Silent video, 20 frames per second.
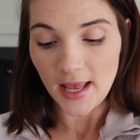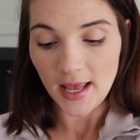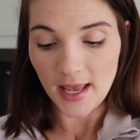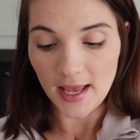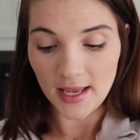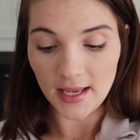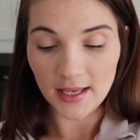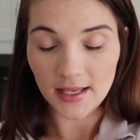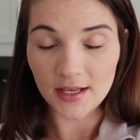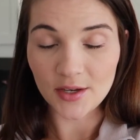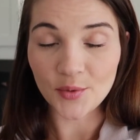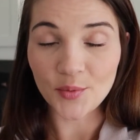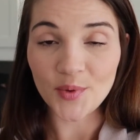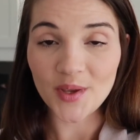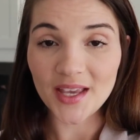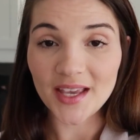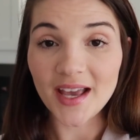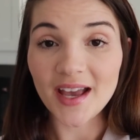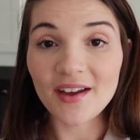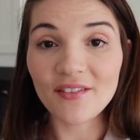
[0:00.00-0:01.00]
and
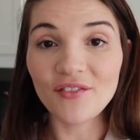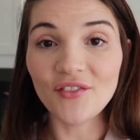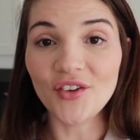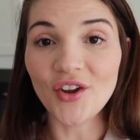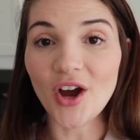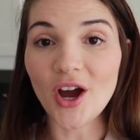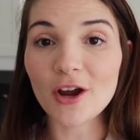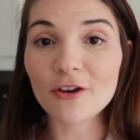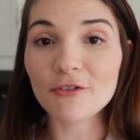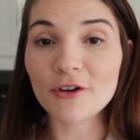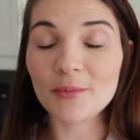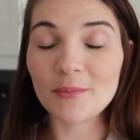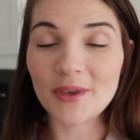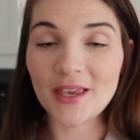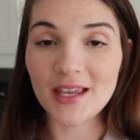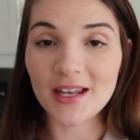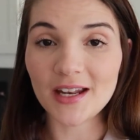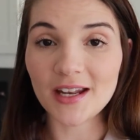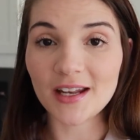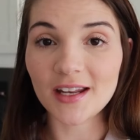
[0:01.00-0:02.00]
we have not
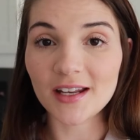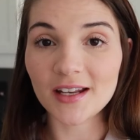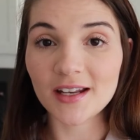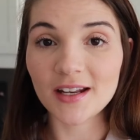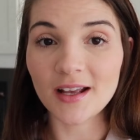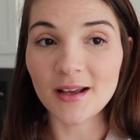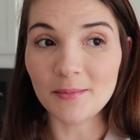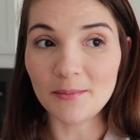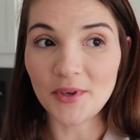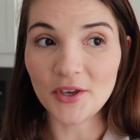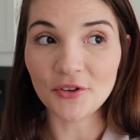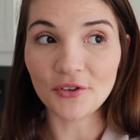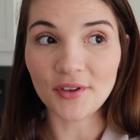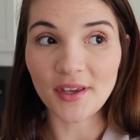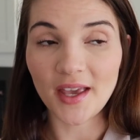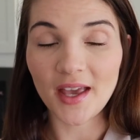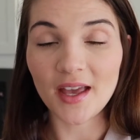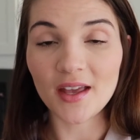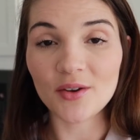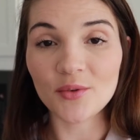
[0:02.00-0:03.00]
repeated a meal
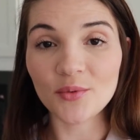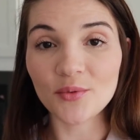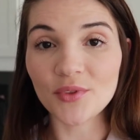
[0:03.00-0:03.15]
yet.